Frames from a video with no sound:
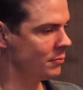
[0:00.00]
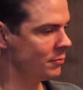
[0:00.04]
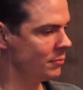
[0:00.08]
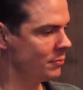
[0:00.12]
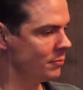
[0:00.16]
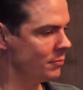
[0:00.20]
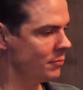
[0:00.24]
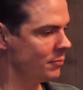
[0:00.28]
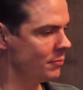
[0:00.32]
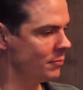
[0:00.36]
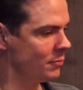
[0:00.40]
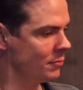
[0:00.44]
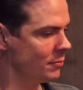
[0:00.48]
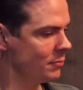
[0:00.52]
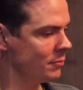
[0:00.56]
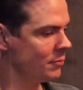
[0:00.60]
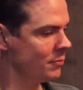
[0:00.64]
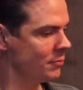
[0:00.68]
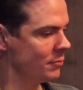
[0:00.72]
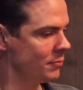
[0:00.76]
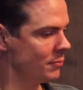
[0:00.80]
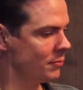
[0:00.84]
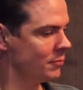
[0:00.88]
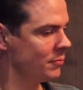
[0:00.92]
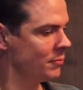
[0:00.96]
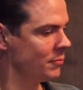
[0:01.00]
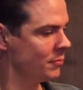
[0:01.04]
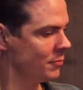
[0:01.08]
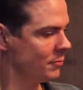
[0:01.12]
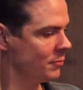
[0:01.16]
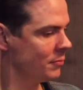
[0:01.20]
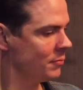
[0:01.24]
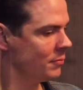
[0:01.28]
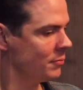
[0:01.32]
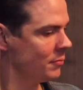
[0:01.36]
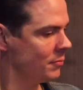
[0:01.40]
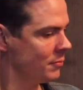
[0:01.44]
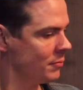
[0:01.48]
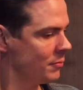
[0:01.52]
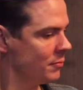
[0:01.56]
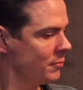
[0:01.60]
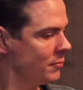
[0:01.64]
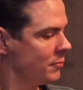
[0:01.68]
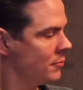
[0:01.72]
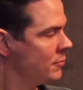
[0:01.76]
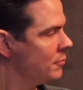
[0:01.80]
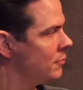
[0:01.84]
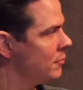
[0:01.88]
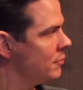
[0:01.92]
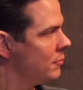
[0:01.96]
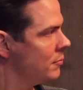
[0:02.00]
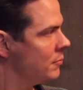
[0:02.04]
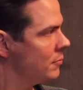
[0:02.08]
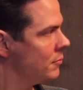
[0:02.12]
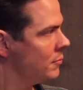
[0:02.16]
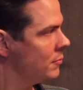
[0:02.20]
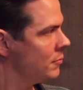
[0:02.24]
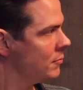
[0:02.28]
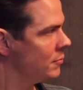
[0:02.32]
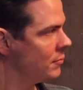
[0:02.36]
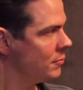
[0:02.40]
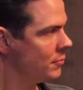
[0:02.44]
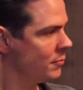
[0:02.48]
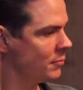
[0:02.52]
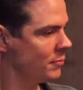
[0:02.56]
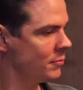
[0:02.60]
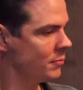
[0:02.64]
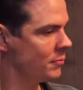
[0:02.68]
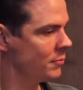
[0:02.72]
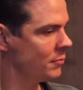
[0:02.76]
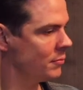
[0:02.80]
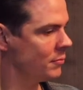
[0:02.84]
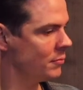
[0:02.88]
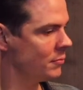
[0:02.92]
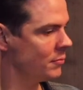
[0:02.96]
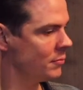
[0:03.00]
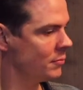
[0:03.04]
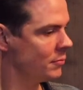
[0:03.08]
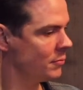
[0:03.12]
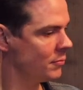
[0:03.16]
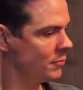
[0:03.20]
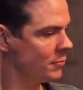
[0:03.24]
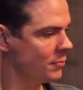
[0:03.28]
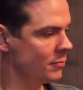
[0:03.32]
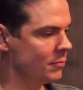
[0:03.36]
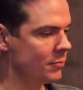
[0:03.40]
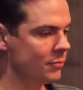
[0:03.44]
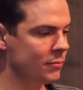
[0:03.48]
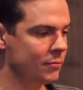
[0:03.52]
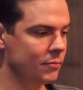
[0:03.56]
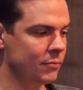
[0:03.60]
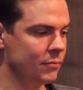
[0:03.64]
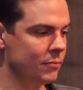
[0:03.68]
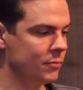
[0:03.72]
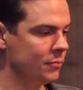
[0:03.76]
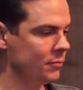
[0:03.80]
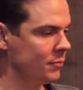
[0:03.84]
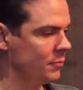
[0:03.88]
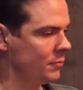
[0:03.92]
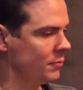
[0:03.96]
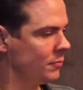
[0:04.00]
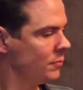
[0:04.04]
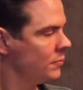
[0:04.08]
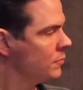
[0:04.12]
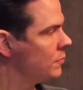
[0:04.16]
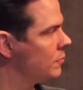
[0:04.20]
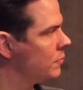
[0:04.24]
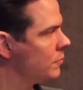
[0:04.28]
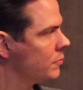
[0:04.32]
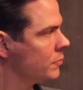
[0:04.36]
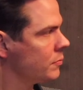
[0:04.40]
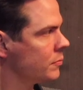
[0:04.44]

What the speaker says: This person isn't speaking.